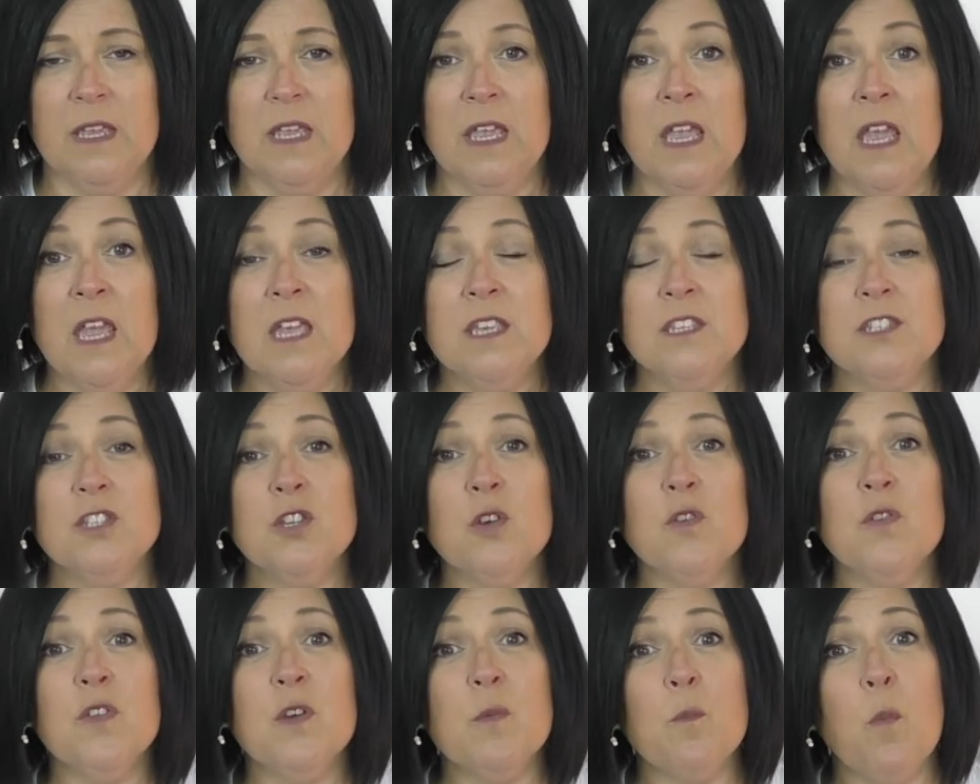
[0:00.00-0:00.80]

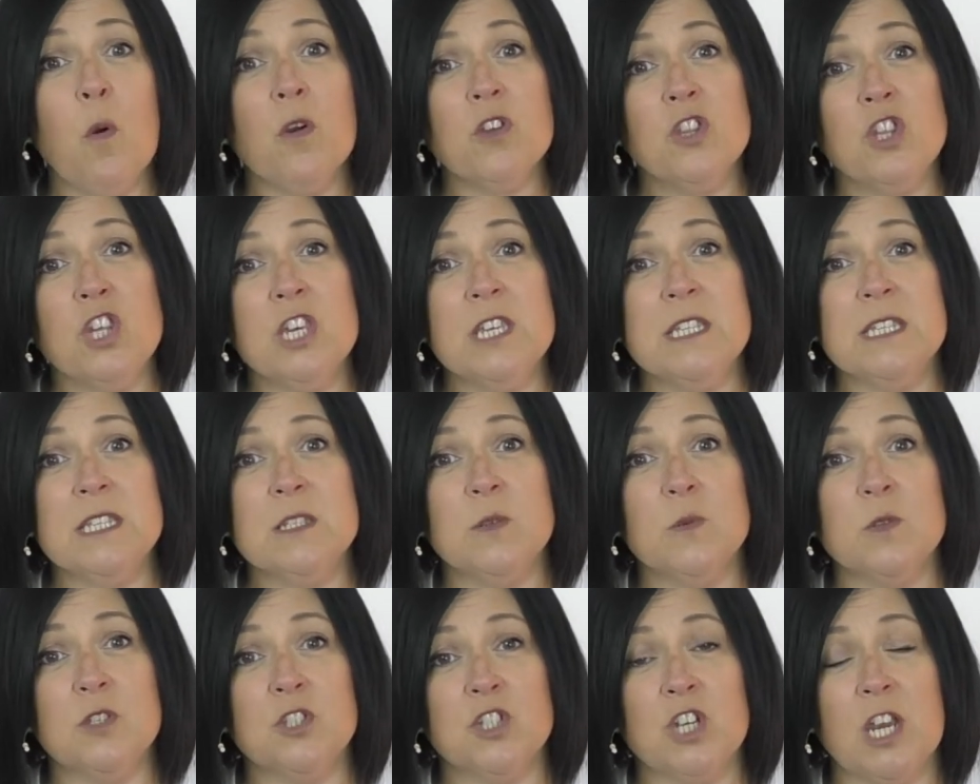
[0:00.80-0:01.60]
So that what Jesus
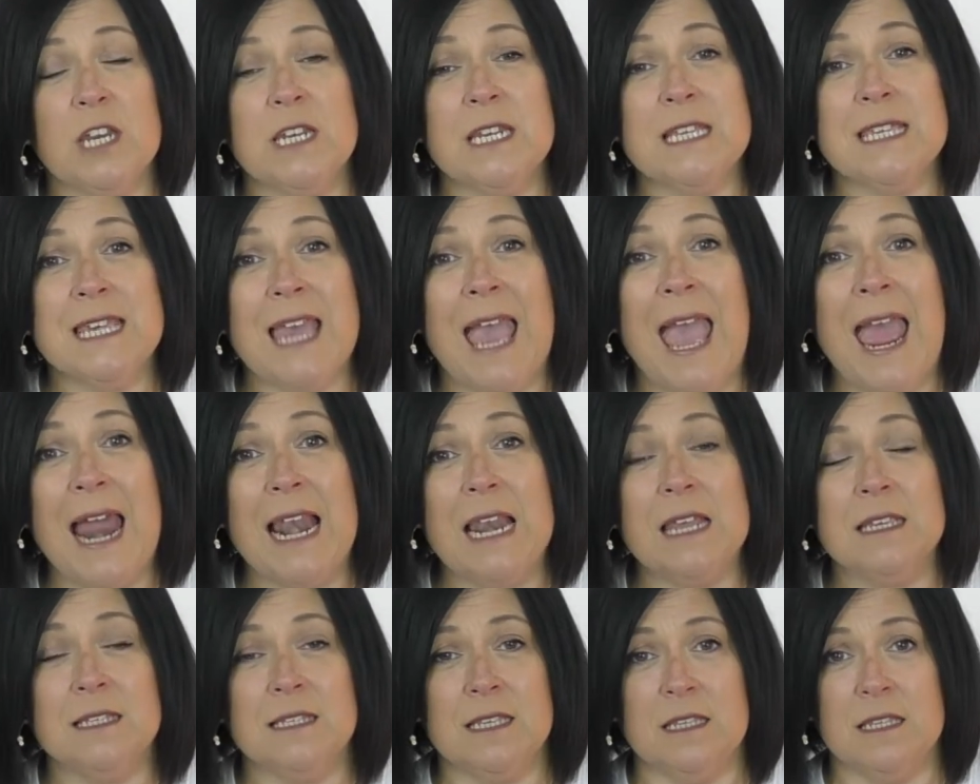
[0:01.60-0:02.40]
was trying to tell
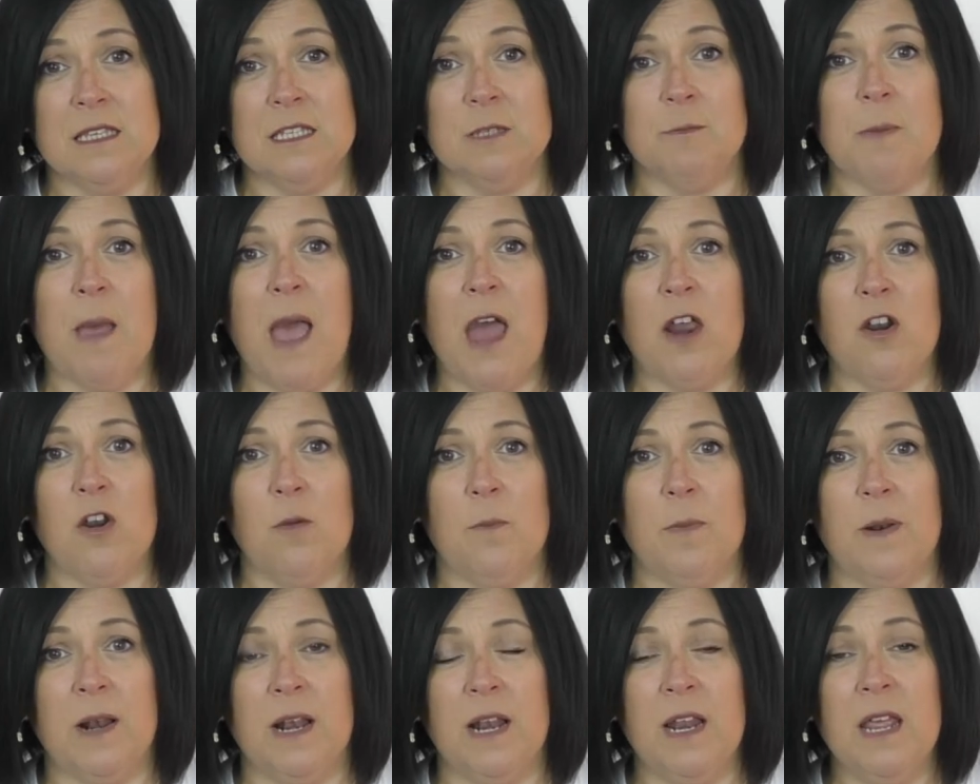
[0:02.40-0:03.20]
us in this
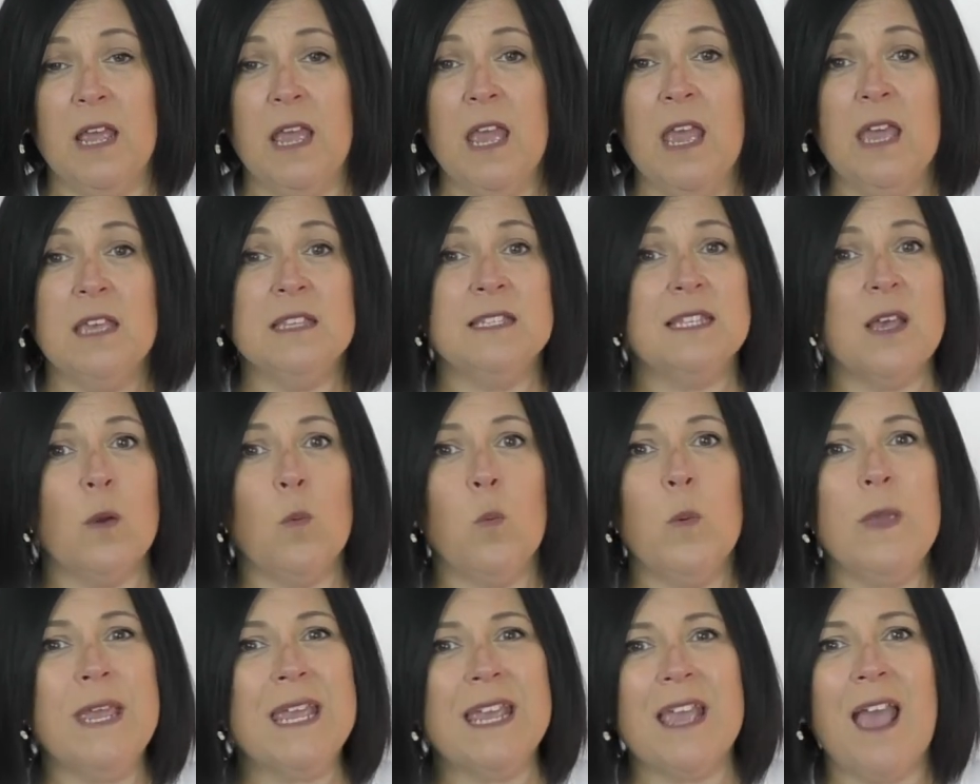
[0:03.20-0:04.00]
parable is that
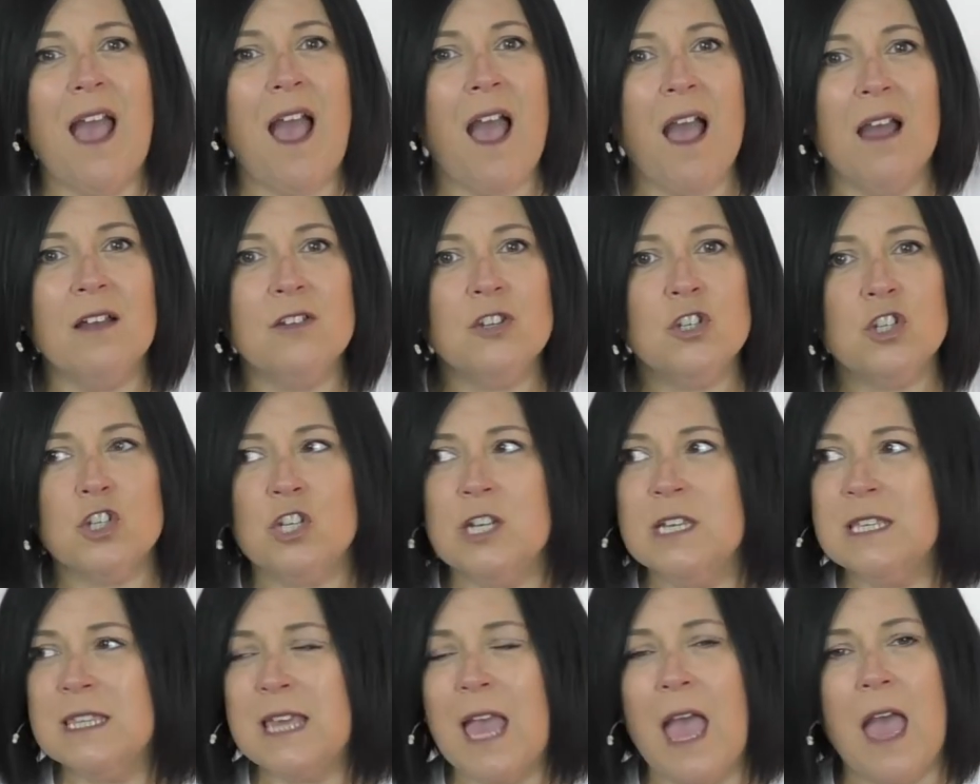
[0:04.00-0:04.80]
we can't
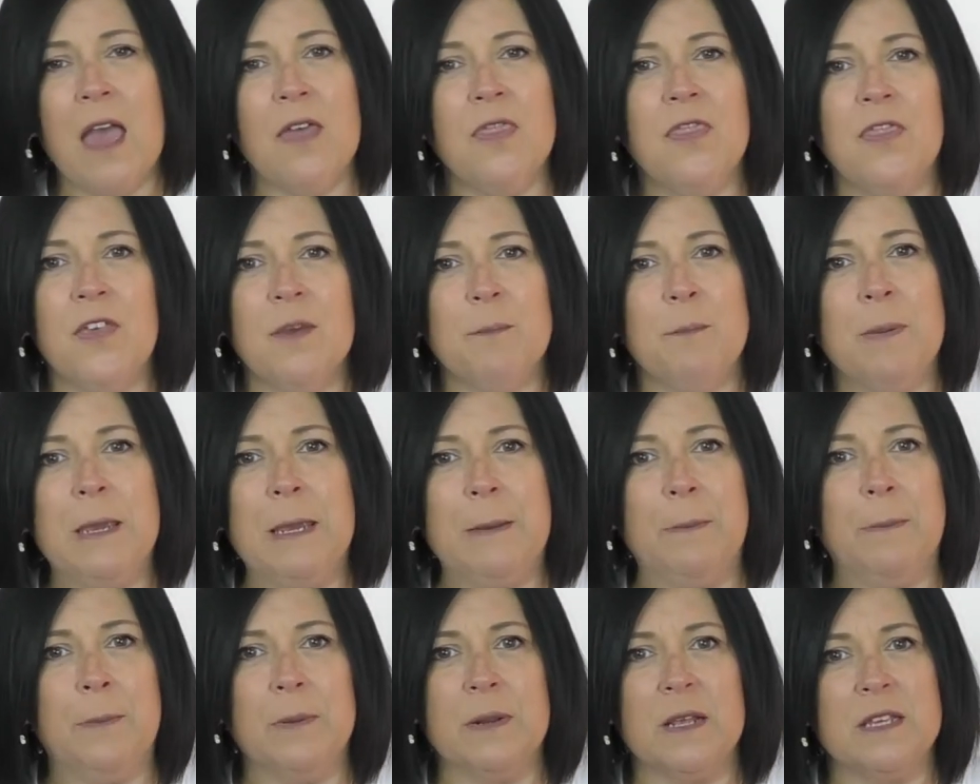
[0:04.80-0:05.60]
treat other
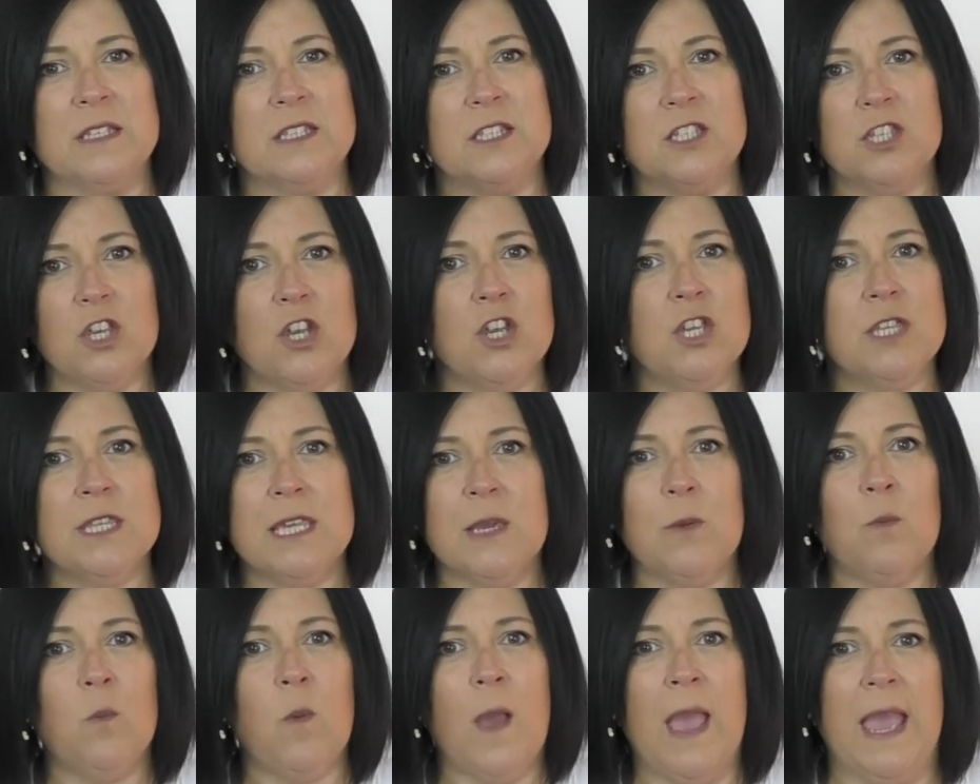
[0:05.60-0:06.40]
people a
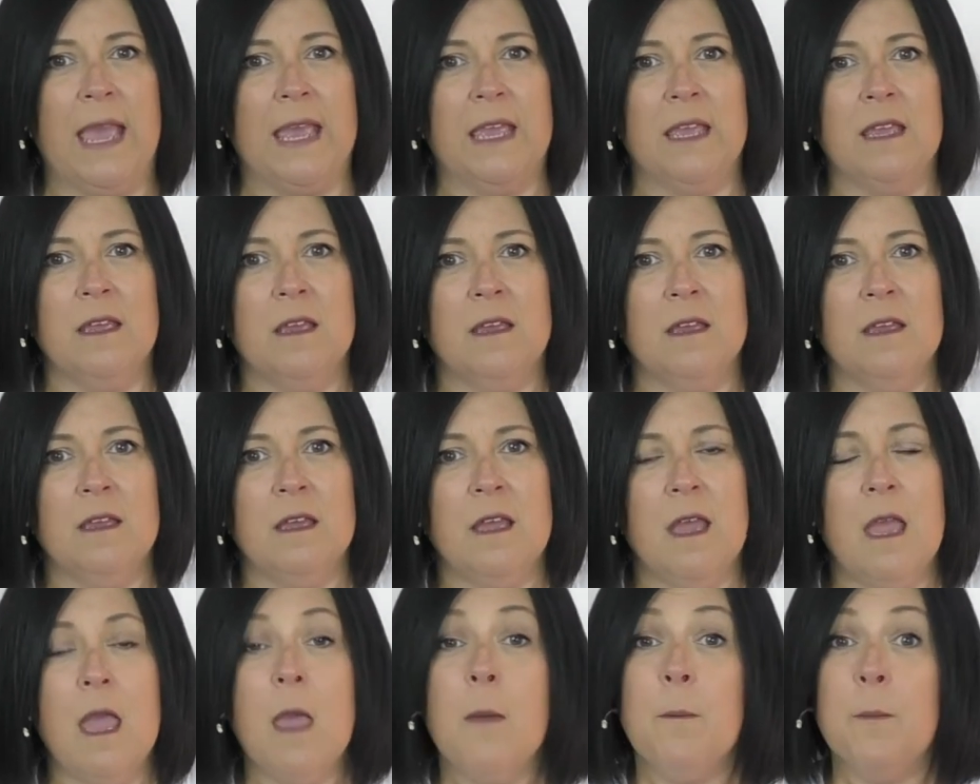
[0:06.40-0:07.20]
certain way,
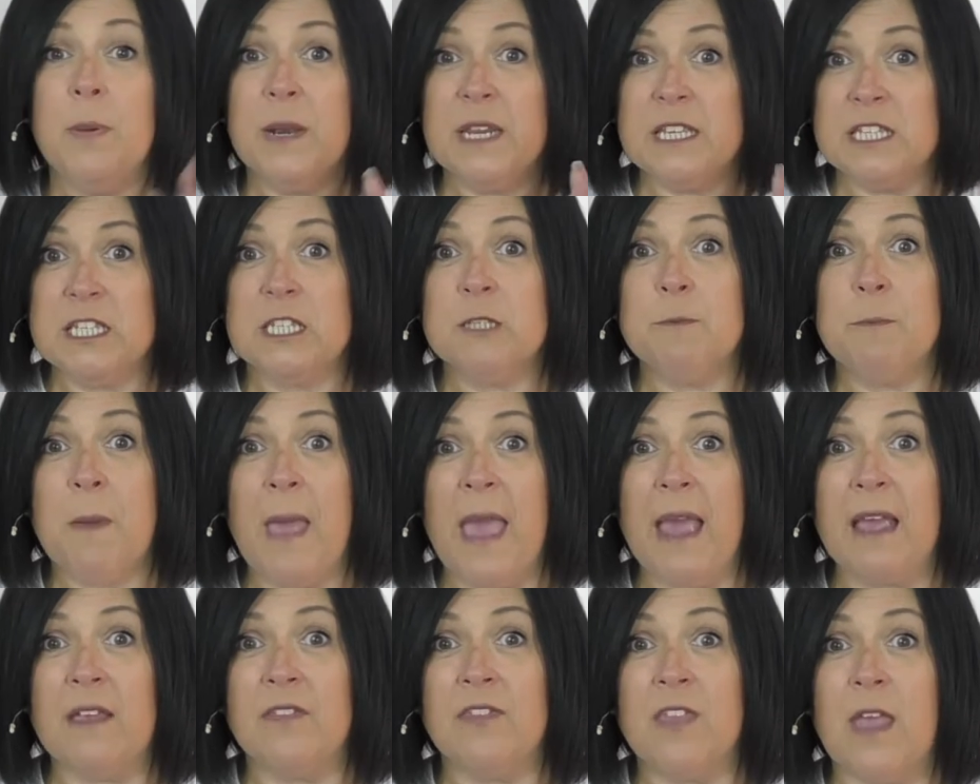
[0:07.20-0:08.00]
but
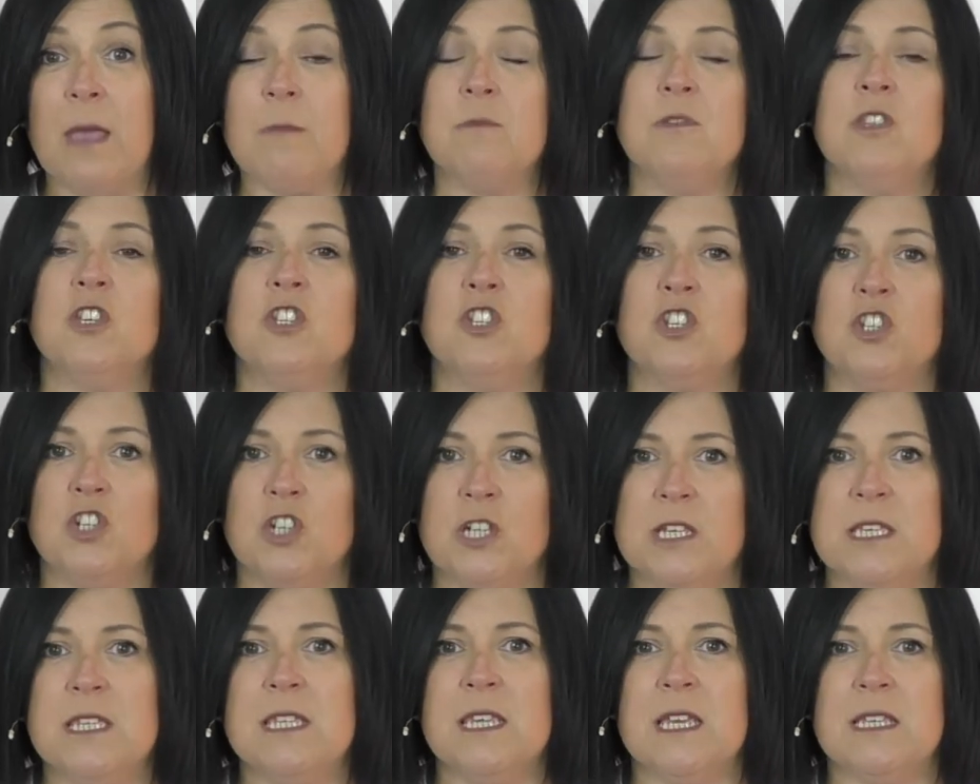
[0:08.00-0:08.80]
expect them to
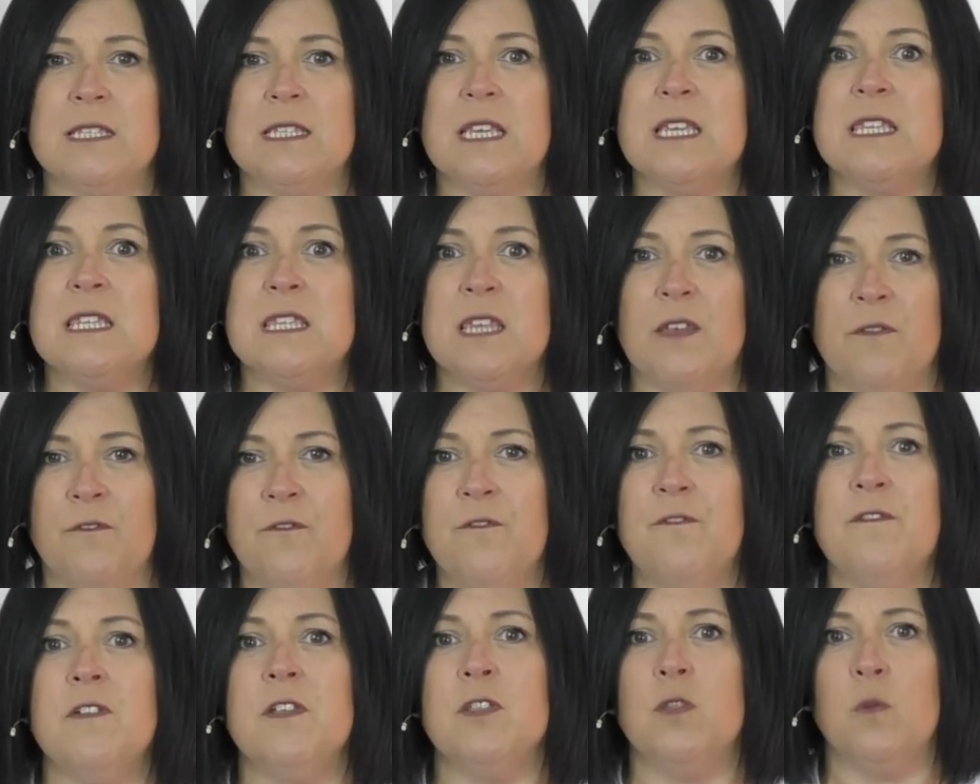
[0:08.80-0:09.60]
treat us a
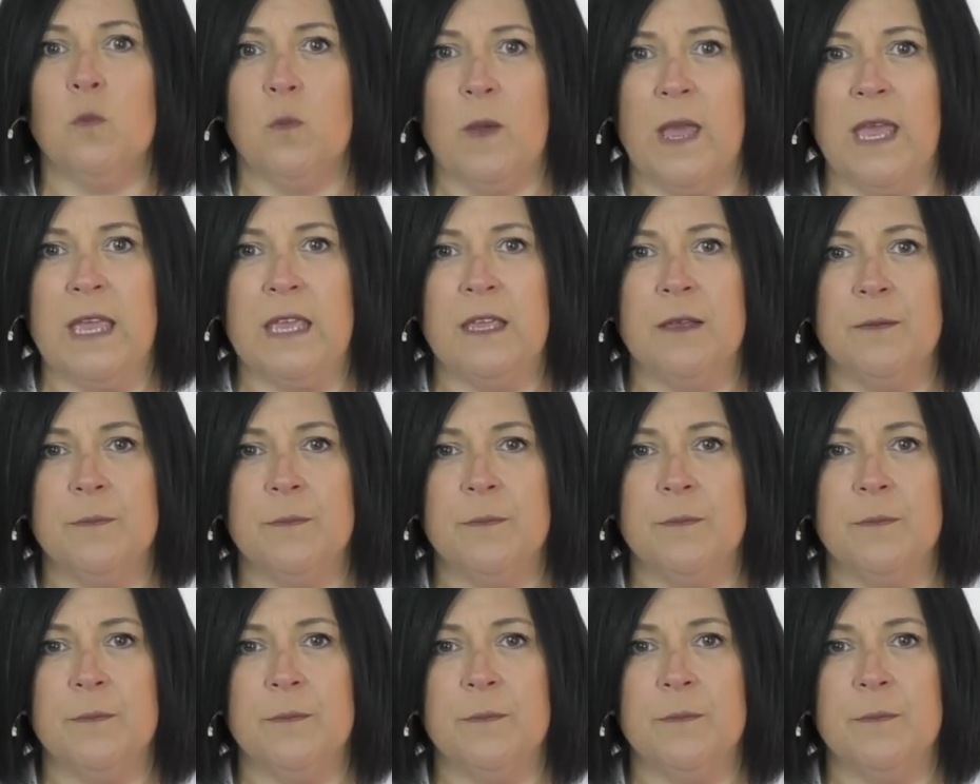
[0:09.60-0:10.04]
different way.